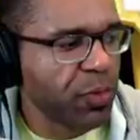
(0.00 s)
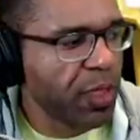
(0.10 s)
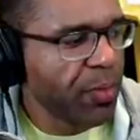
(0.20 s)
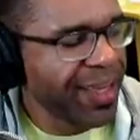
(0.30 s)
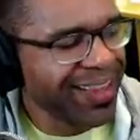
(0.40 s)

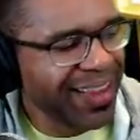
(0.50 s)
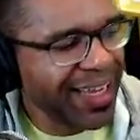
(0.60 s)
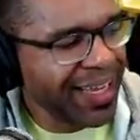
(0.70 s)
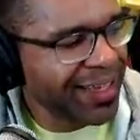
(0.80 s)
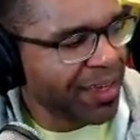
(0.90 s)
Next one up, we got
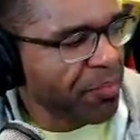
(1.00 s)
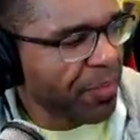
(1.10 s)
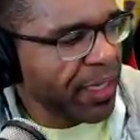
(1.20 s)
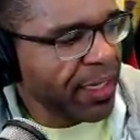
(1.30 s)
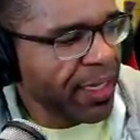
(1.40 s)
Leica,
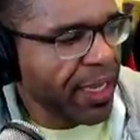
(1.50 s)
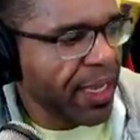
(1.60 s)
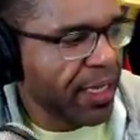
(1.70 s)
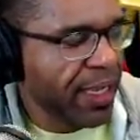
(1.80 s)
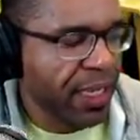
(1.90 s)
Amelia,
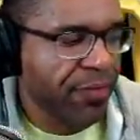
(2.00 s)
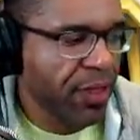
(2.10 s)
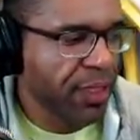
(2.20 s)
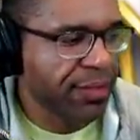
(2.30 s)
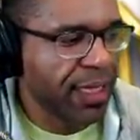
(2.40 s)
and
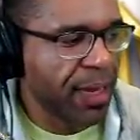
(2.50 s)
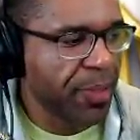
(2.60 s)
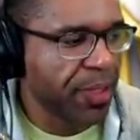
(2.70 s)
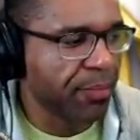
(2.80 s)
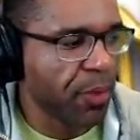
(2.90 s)
Annabelle on
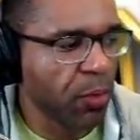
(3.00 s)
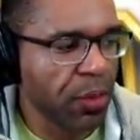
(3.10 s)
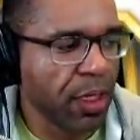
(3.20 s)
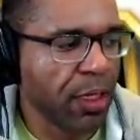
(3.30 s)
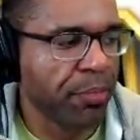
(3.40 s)
top, and then
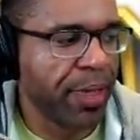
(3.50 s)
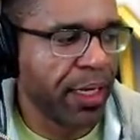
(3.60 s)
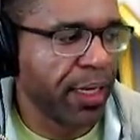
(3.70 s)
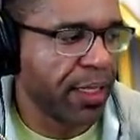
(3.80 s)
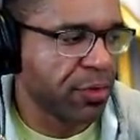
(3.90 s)
Molong,
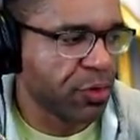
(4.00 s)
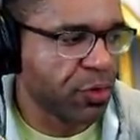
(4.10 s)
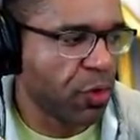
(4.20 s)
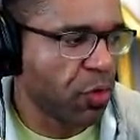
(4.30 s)
Beta, and